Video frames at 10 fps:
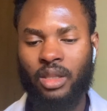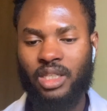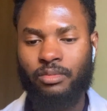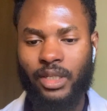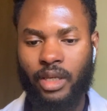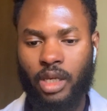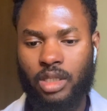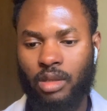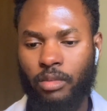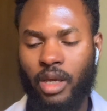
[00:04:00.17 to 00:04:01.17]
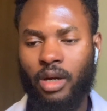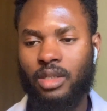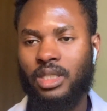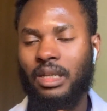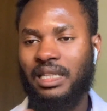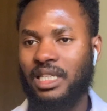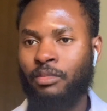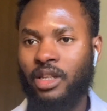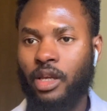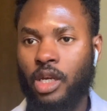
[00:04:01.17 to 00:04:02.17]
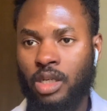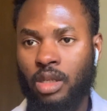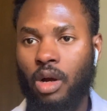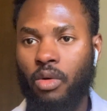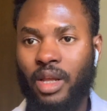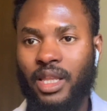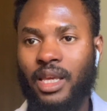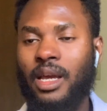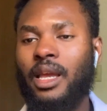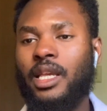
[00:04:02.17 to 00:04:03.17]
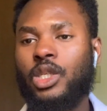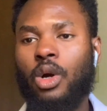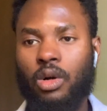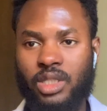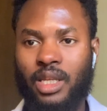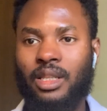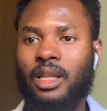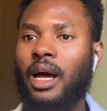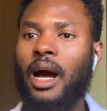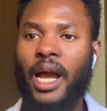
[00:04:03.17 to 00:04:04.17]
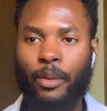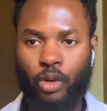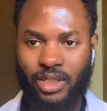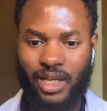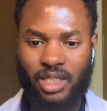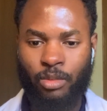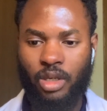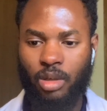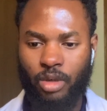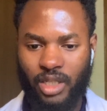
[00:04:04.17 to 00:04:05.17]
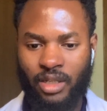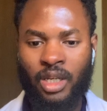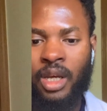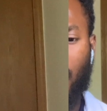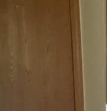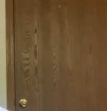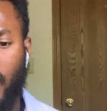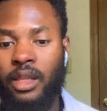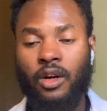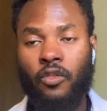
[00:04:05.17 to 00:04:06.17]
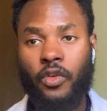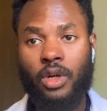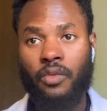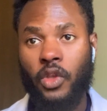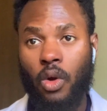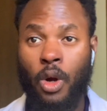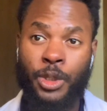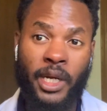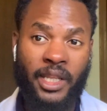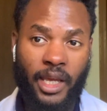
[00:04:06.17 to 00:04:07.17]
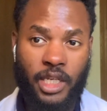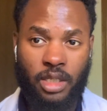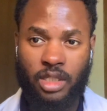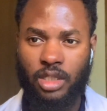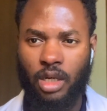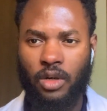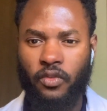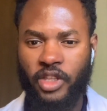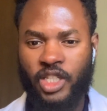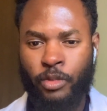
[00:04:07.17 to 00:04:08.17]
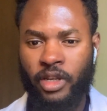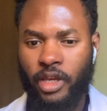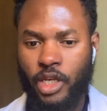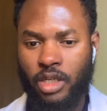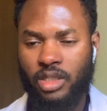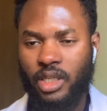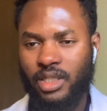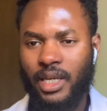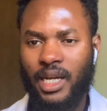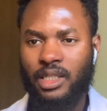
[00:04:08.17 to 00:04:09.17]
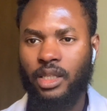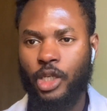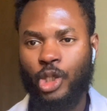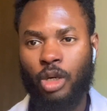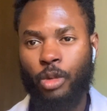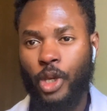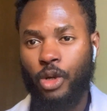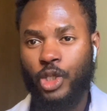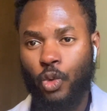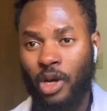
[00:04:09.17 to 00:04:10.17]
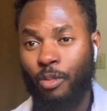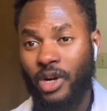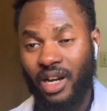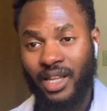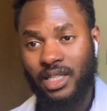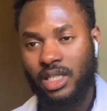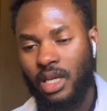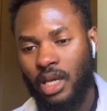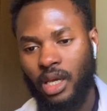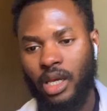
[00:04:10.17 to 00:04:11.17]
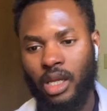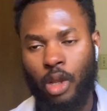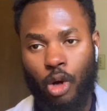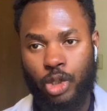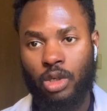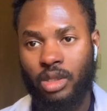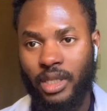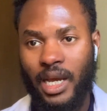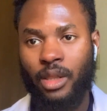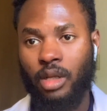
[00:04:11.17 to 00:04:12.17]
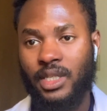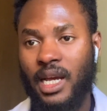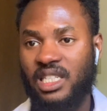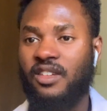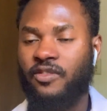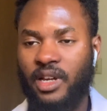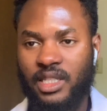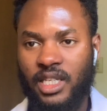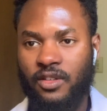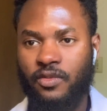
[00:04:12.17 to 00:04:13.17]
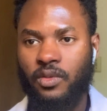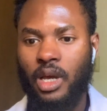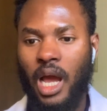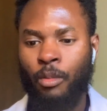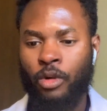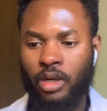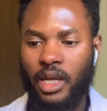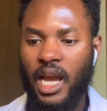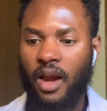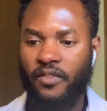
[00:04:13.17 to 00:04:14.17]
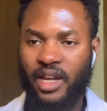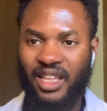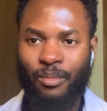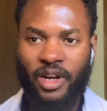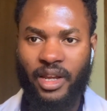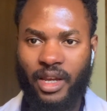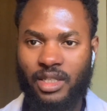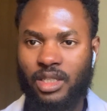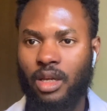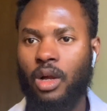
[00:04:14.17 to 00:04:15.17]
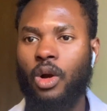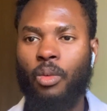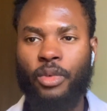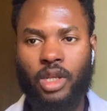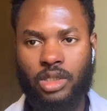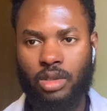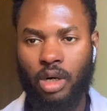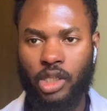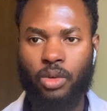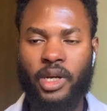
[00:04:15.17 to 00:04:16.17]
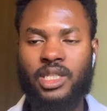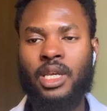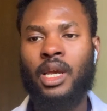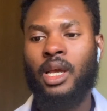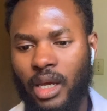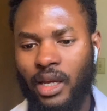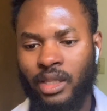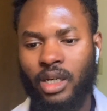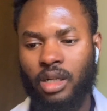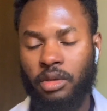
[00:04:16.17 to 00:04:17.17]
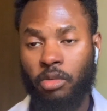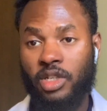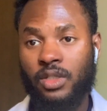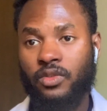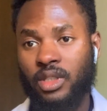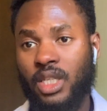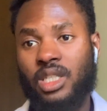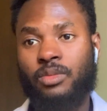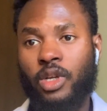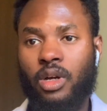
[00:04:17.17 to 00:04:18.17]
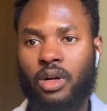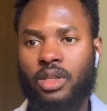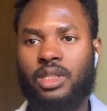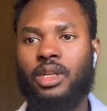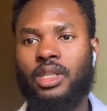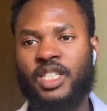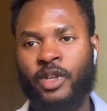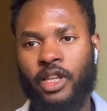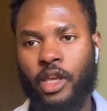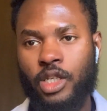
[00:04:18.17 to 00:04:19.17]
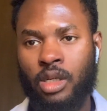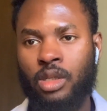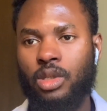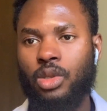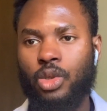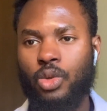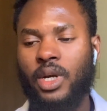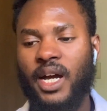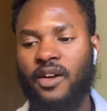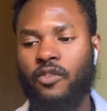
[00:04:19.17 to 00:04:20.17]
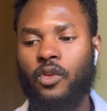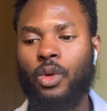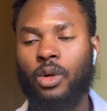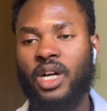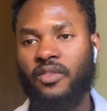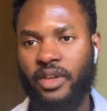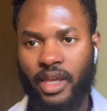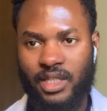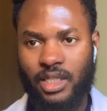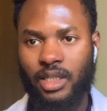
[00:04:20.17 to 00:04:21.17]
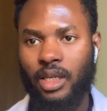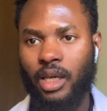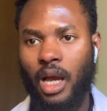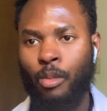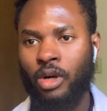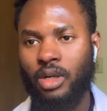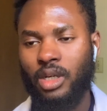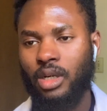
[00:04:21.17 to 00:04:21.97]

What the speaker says: on this medication, because this medication already is causing high potassium in your body. And a few of the contraindications for these medications is that they should not be used when pregnant, and also they are not as effective among African Americans compared to other races. And the reason for this is because this medication do have low efficacy among